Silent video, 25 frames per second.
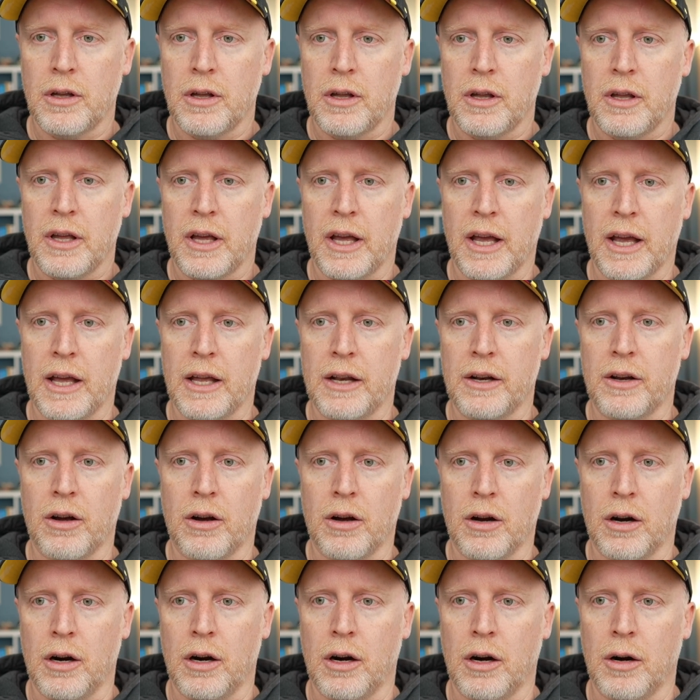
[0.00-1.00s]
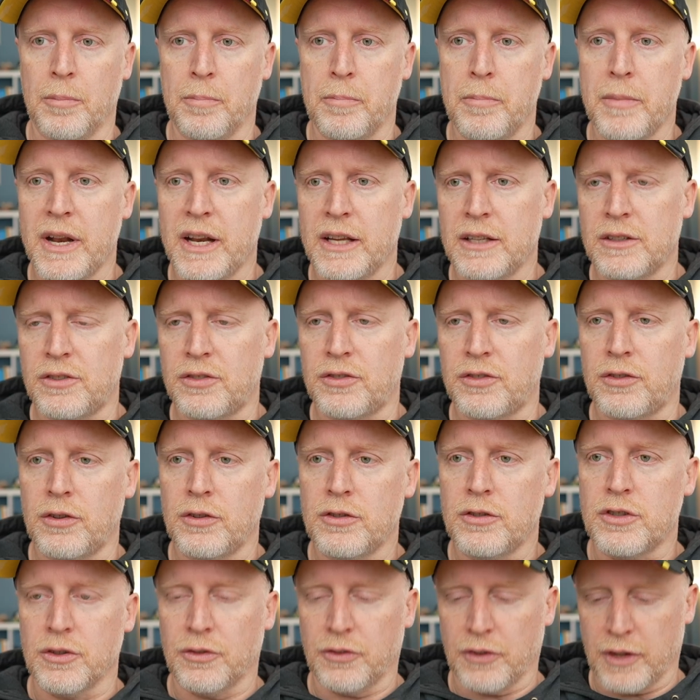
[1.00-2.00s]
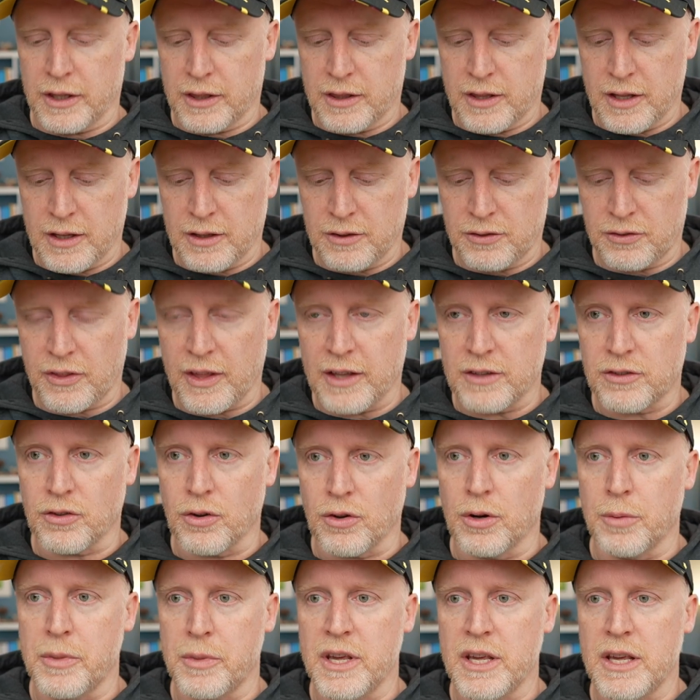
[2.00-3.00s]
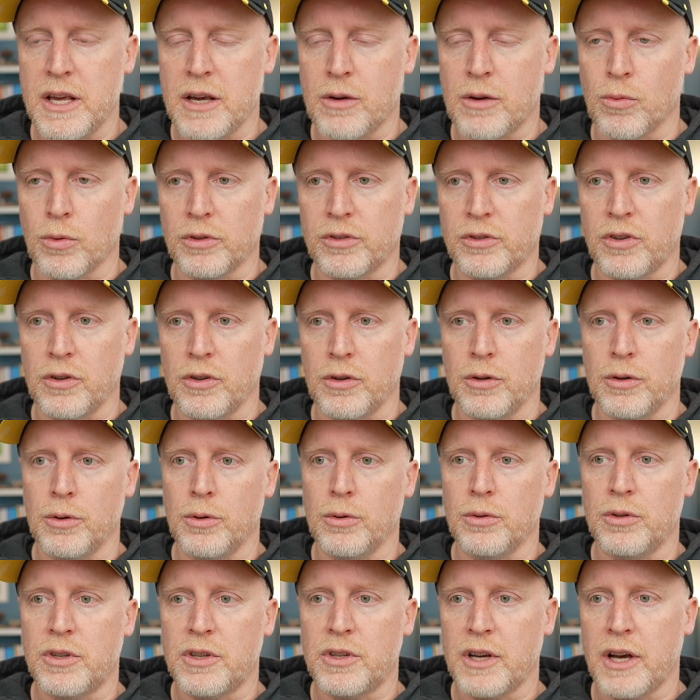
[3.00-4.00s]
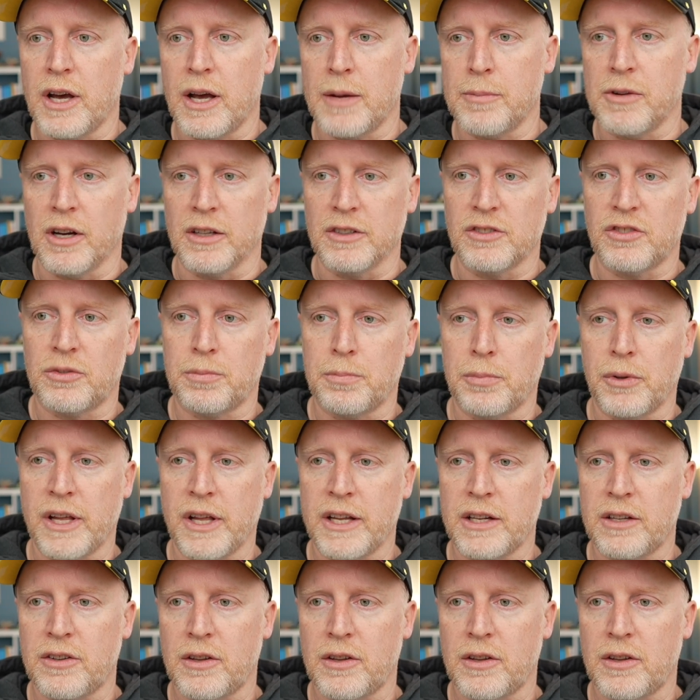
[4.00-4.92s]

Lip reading: and our minutes, just like this. That's going to be equal to time.split,